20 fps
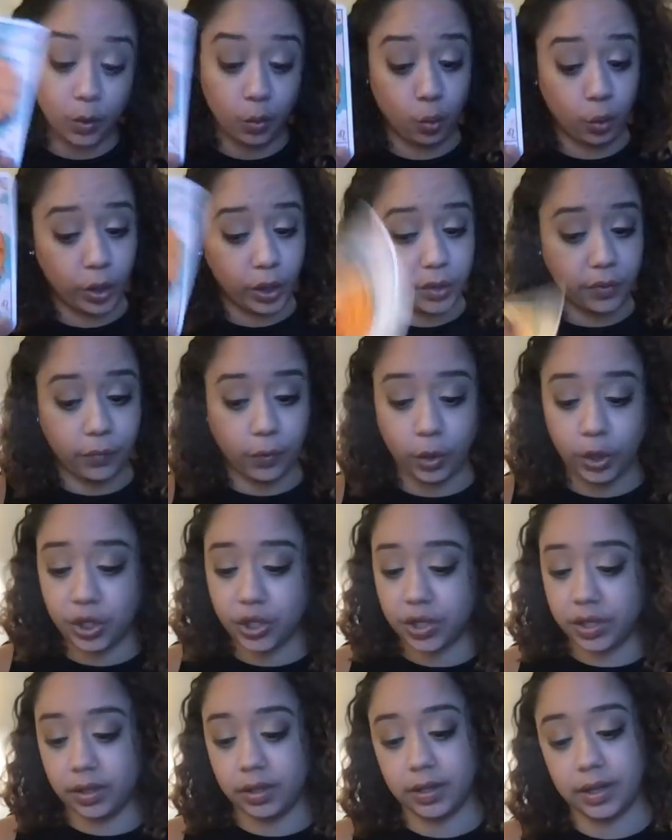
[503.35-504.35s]
Wheel of
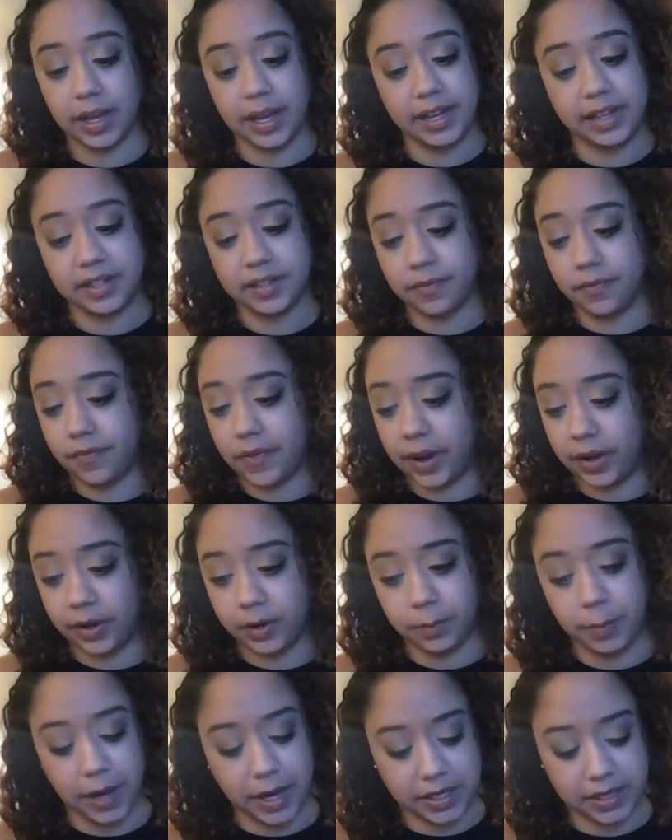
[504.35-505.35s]
Fortune. And it's a
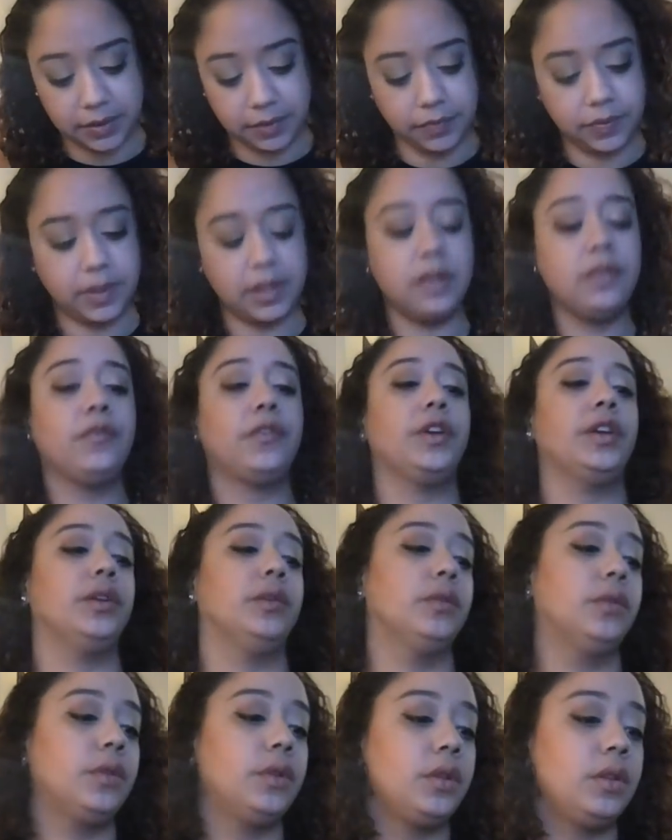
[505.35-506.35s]
very positive thing for you.